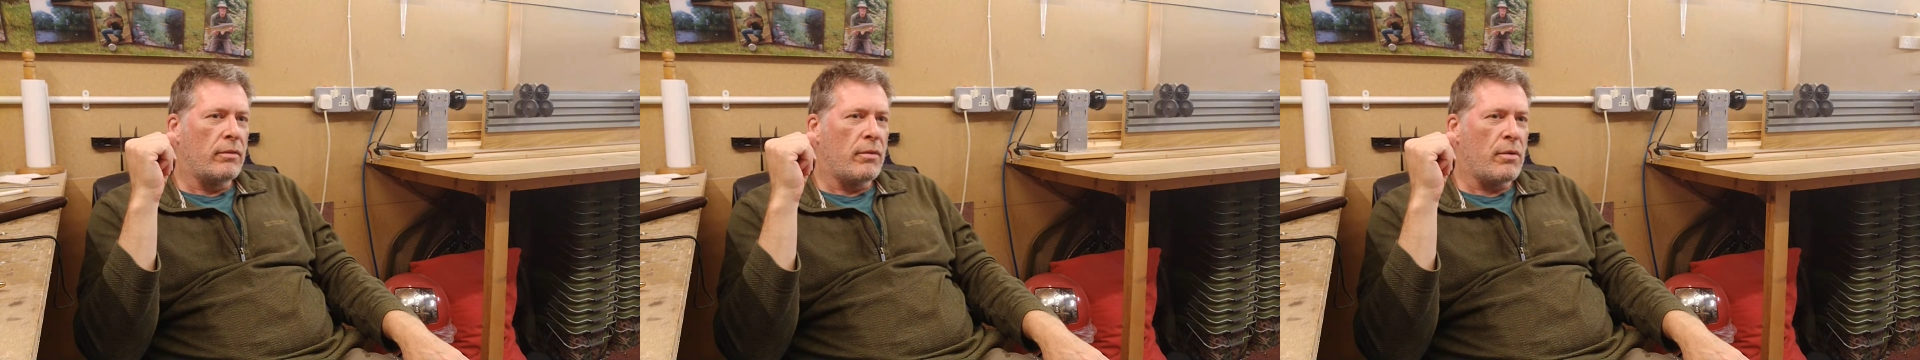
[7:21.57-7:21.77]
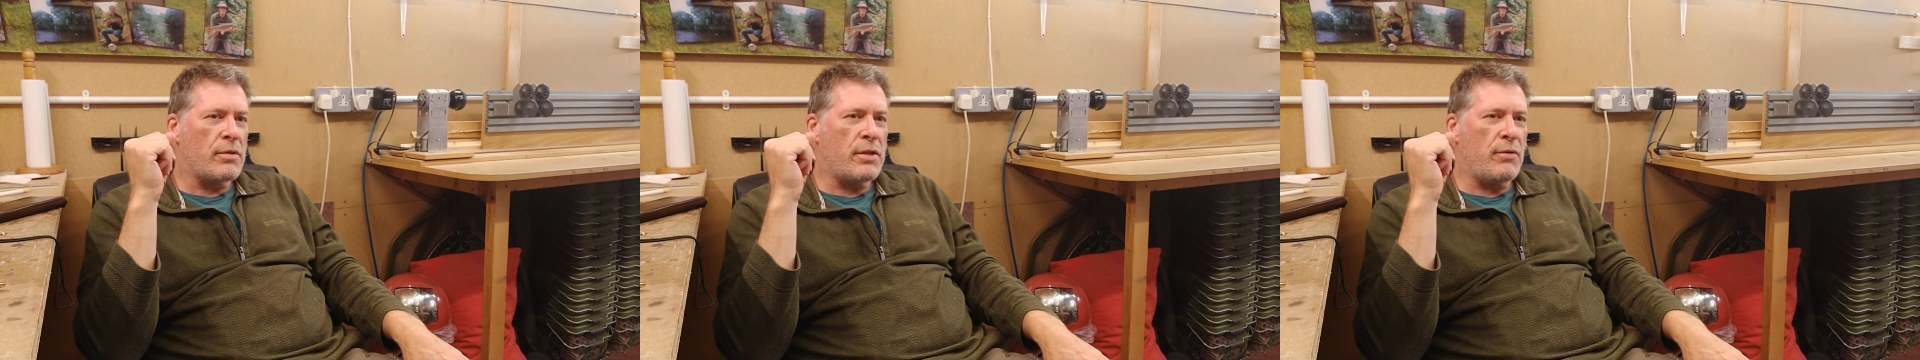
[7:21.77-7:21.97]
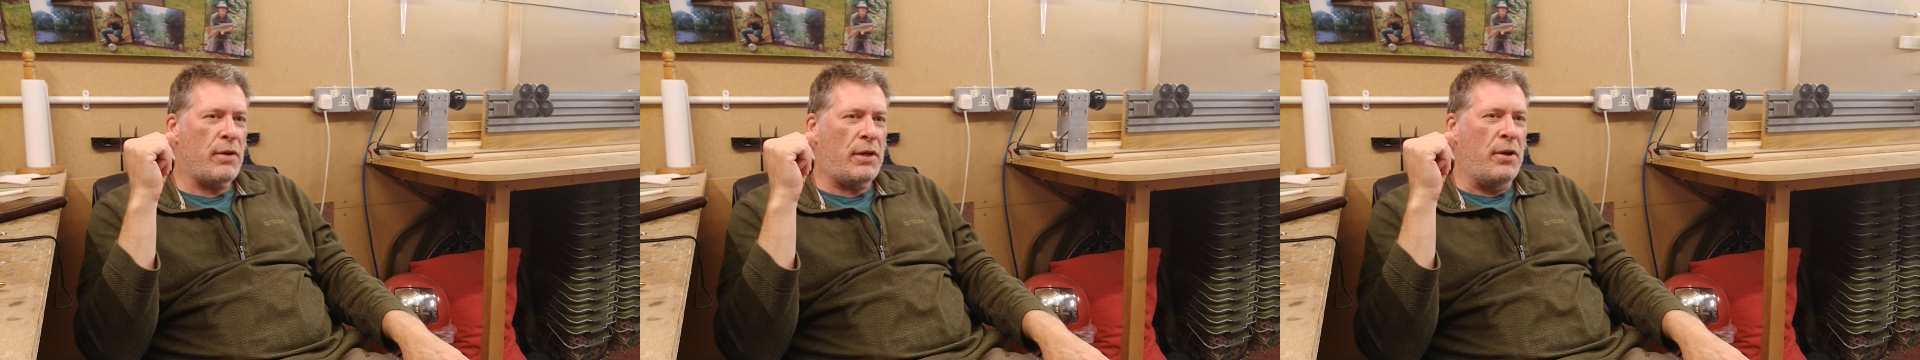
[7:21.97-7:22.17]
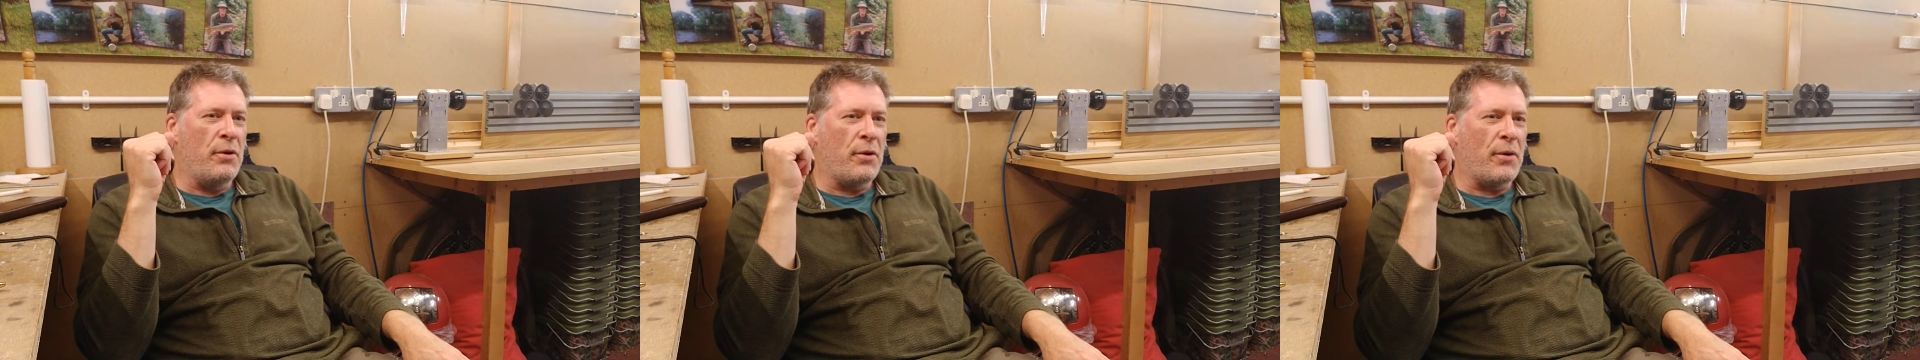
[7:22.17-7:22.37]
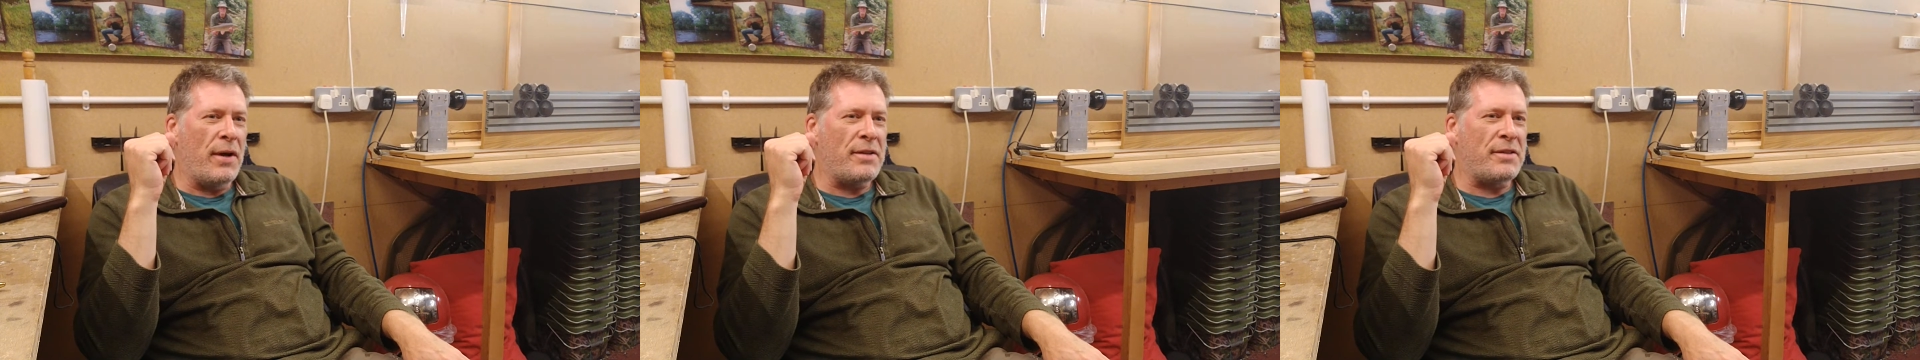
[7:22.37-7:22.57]
What was the
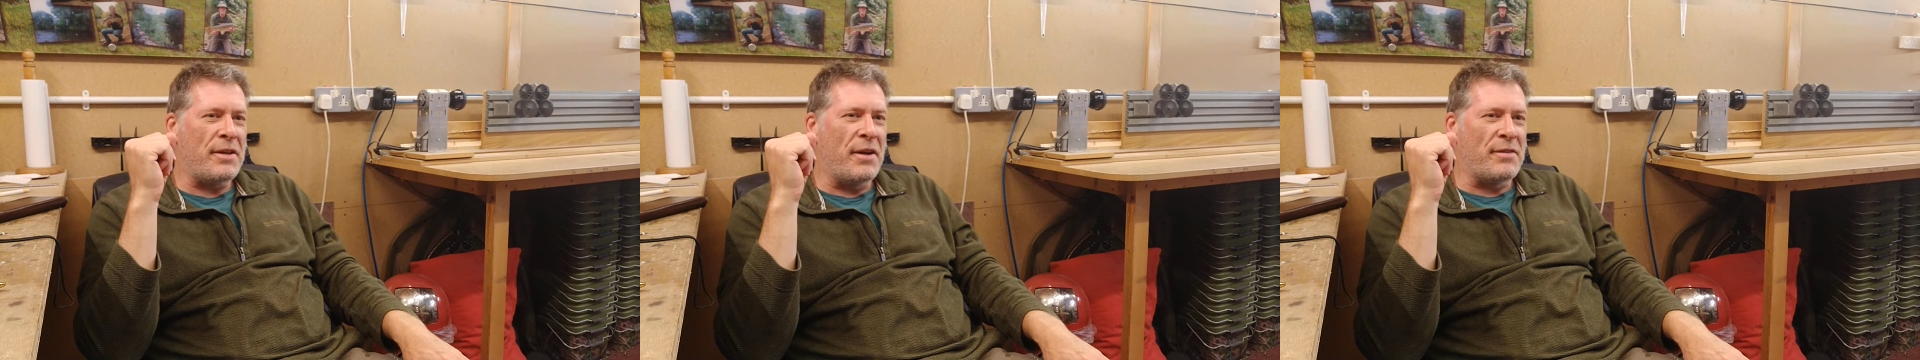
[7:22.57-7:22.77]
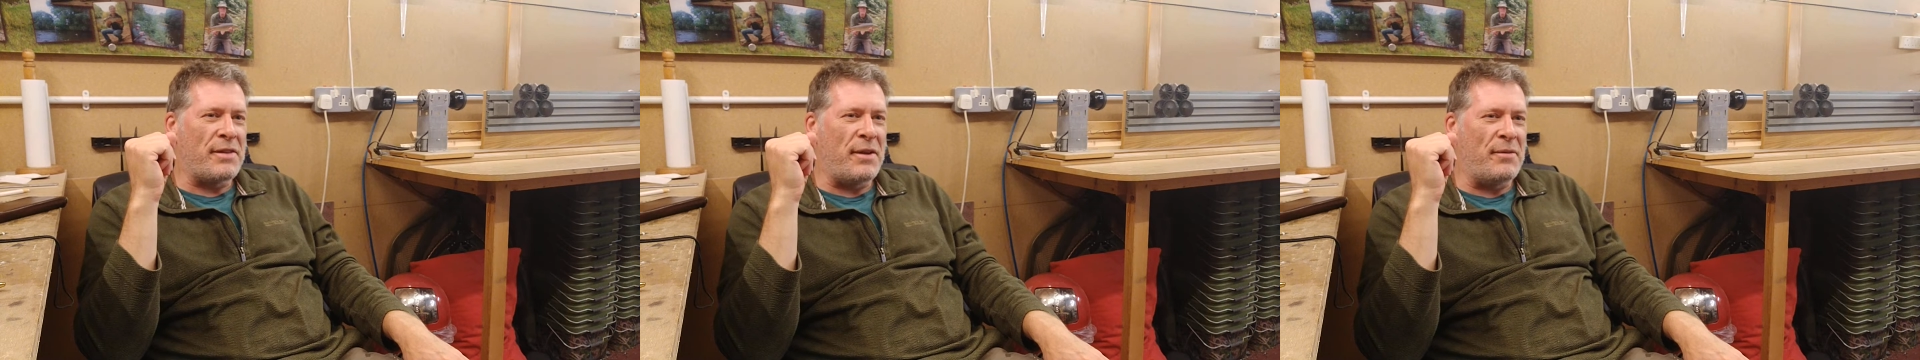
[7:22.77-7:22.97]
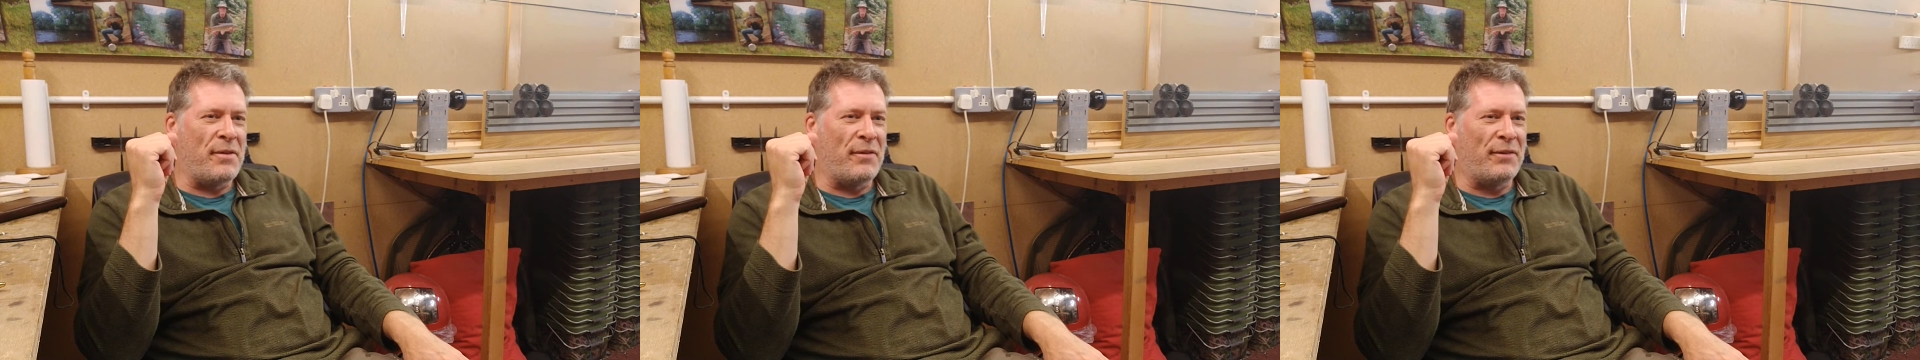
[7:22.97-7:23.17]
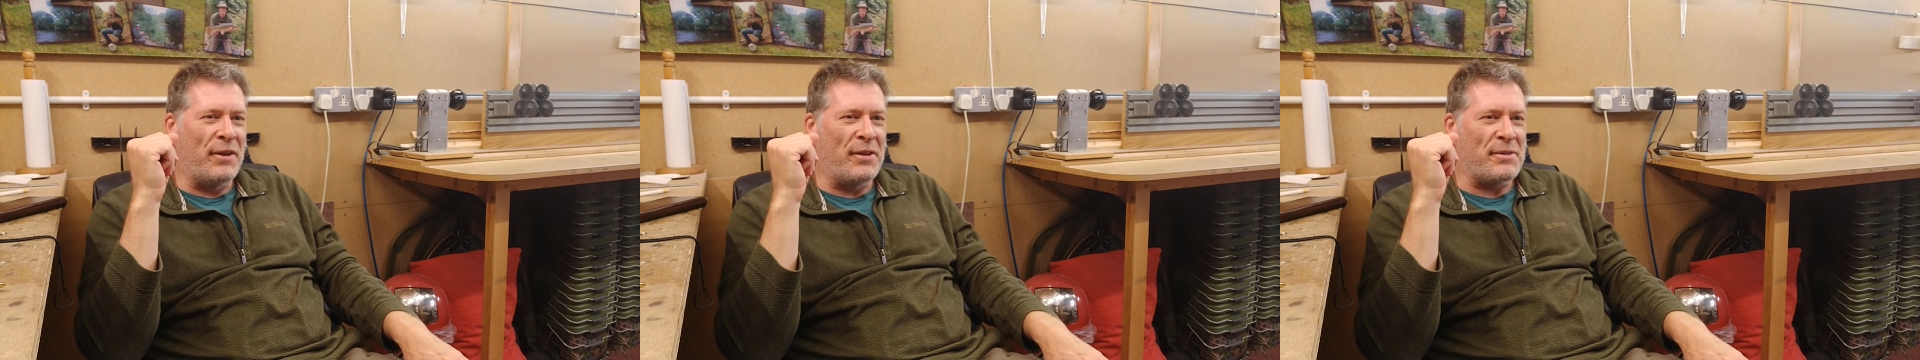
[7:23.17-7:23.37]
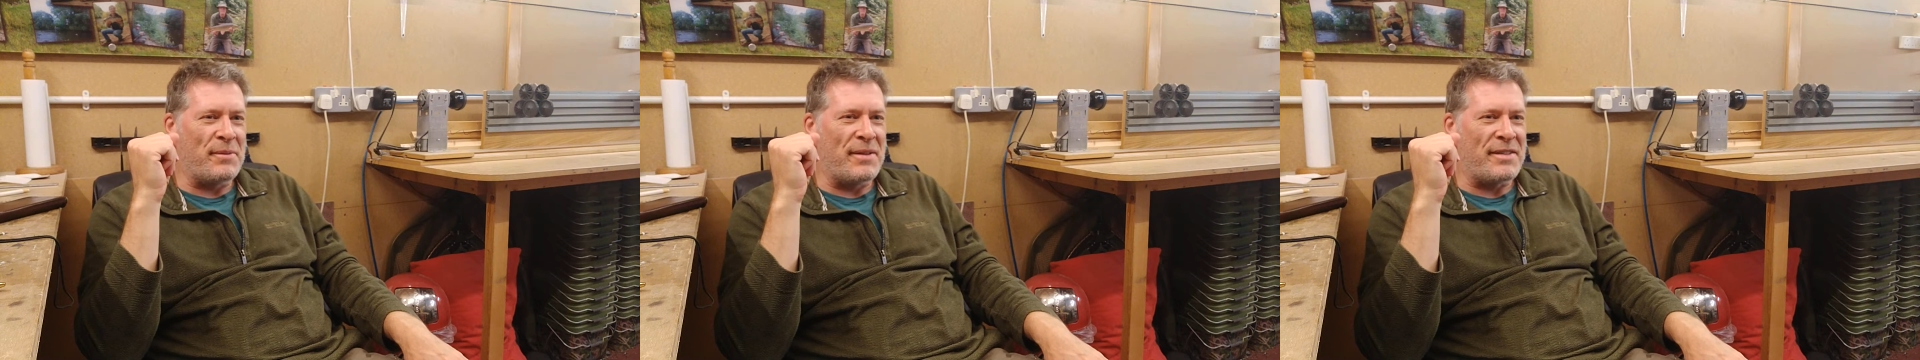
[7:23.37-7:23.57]
original question? I seem to have
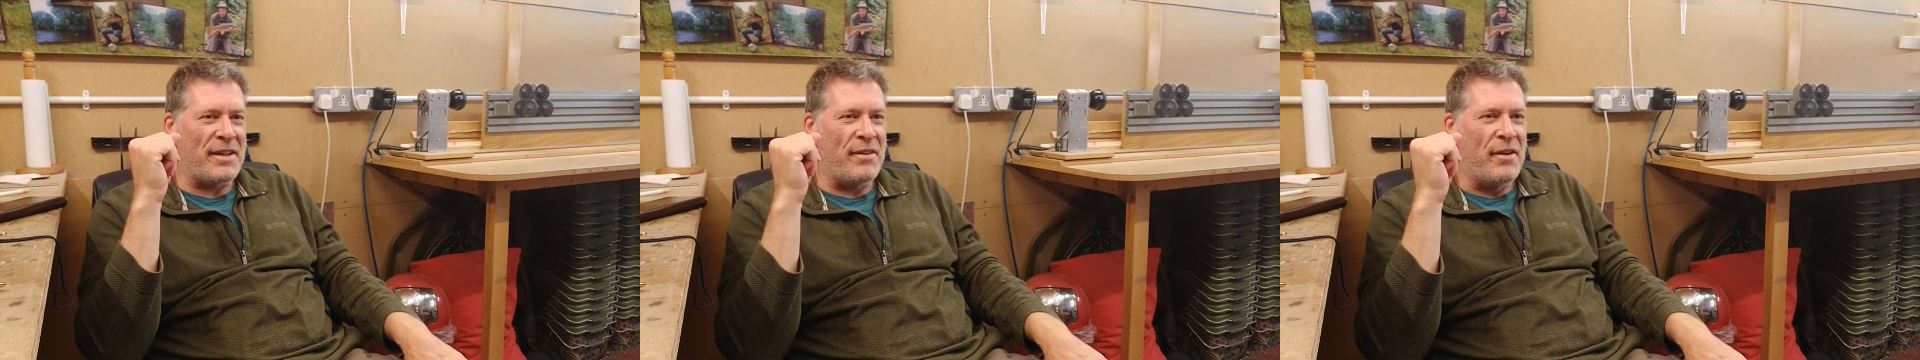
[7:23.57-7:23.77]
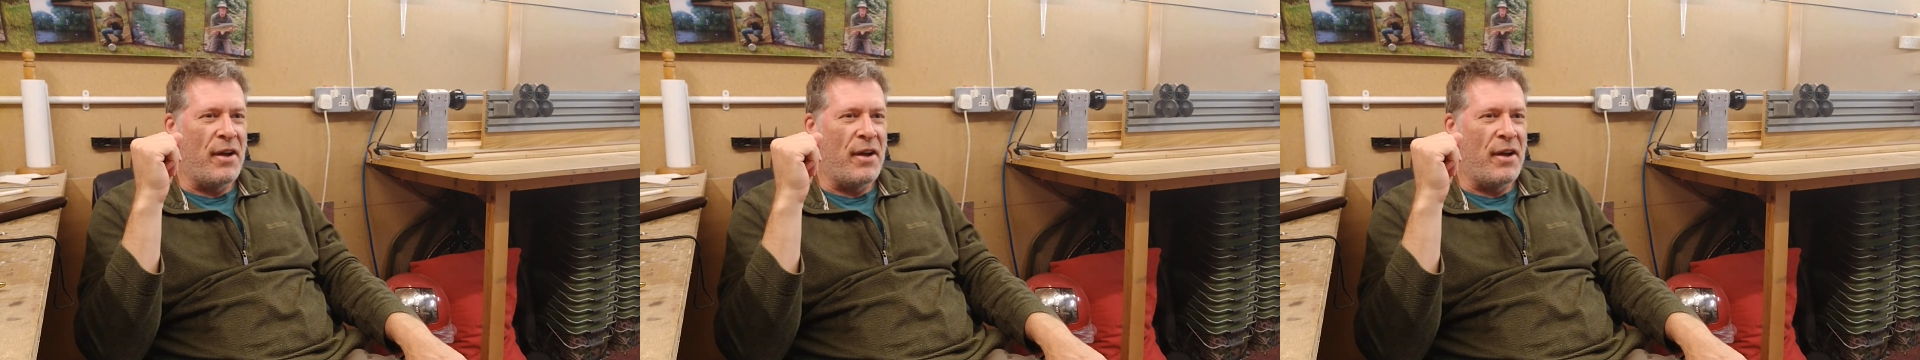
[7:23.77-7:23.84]
lost myself.